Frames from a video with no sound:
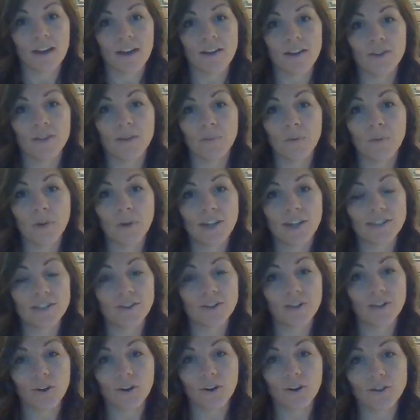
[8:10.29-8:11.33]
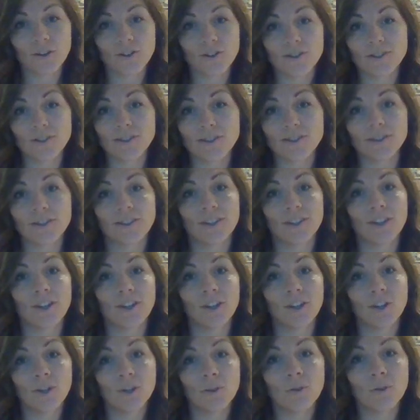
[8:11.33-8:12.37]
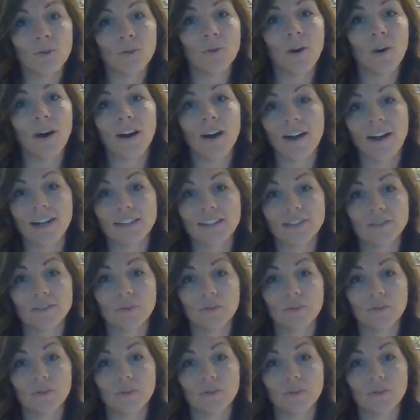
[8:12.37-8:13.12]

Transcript: The boys, the girls, you, us,